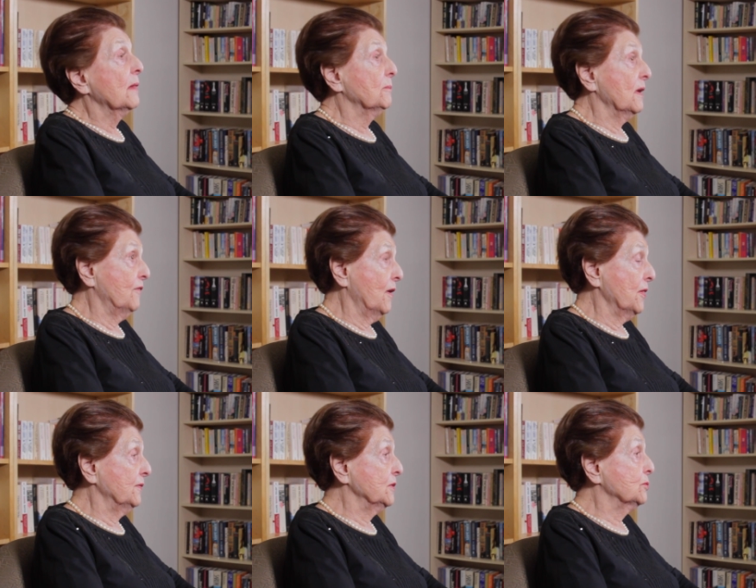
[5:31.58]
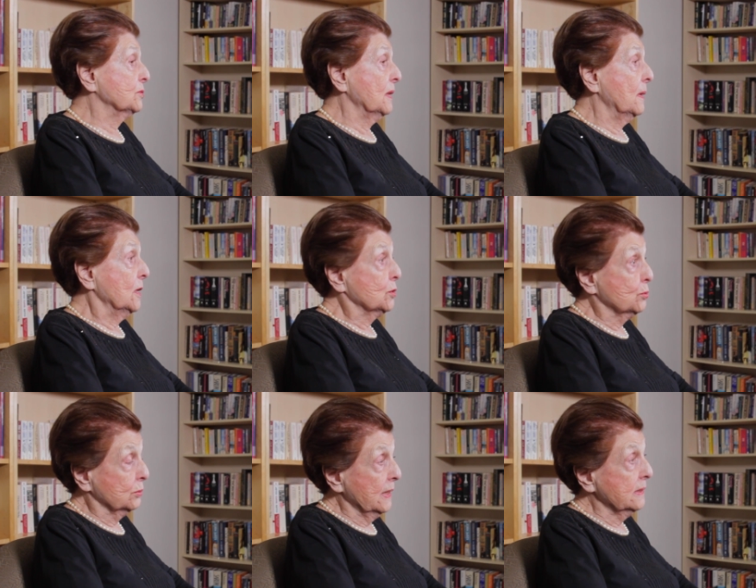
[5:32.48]
So my father went to the
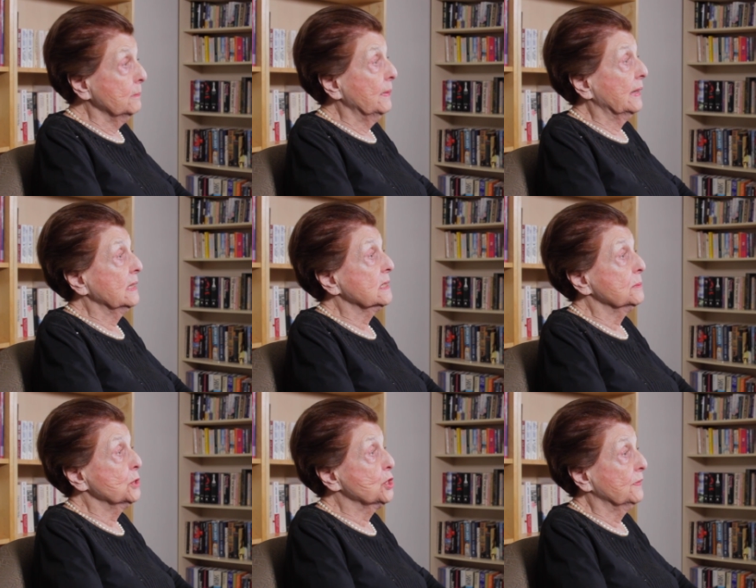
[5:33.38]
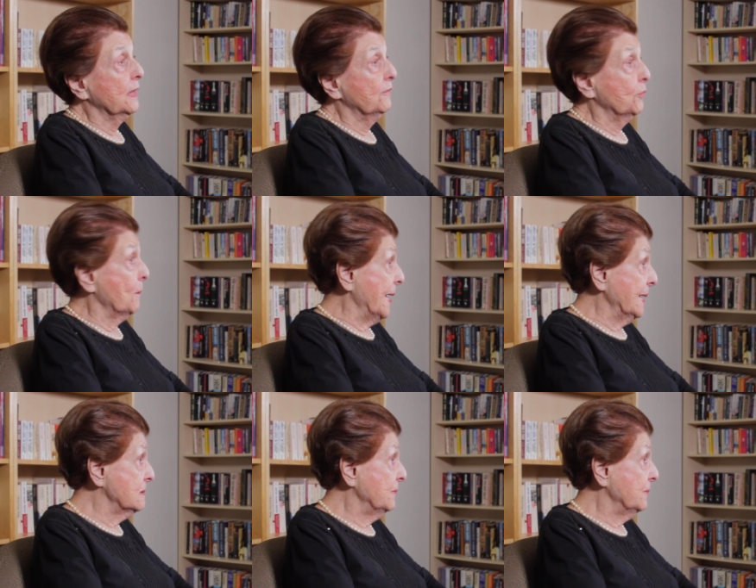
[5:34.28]
Sudeten barracks, which were for men.